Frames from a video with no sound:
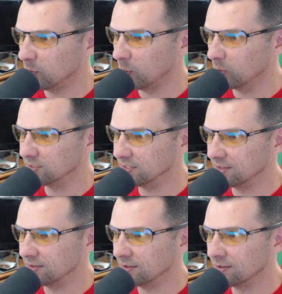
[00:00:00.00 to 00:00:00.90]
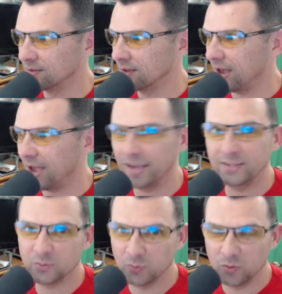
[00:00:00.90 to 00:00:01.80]
was in high
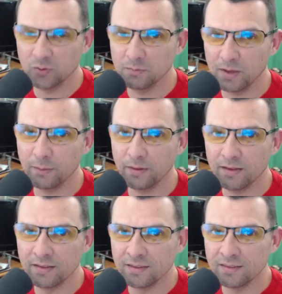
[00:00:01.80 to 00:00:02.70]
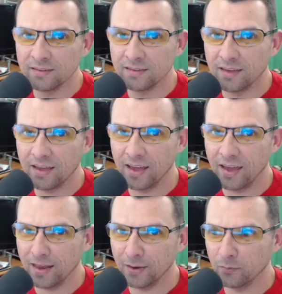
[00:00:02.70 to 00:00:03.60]
school, maybe.
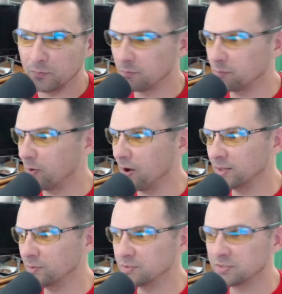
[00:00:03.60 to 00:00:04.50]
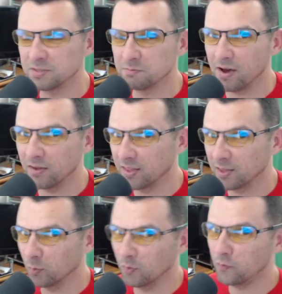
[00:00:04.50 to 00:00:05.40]
And it probably was just about
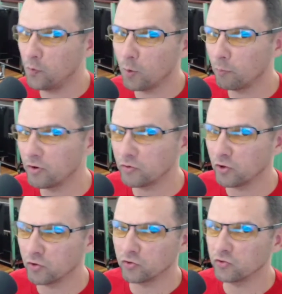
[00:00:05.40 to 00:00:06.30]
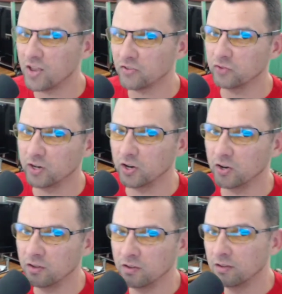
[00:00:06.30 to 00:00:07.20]
that there were 4 presidents
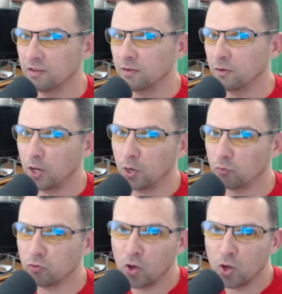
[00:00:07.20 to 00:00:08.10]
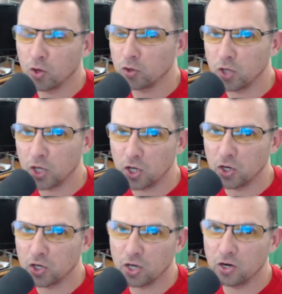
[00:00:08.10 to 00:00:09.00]
assassinated, and it was
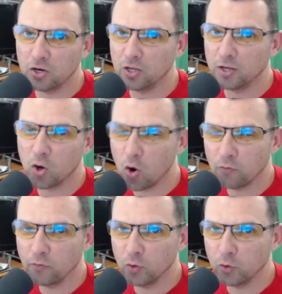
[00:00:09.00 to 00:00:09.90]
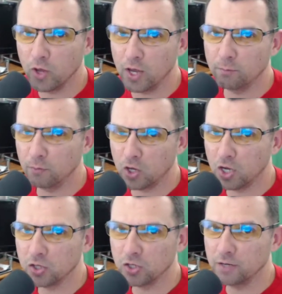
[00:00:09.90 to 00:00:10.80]
Lincoln, Kennedy, Garfield, and
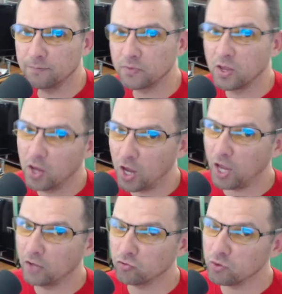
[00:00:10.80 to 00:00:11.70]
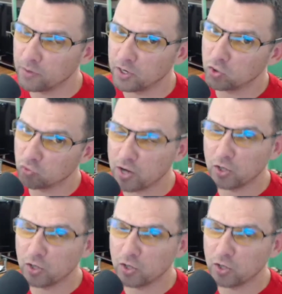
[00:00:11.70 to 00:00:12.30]
McKinley. And somebody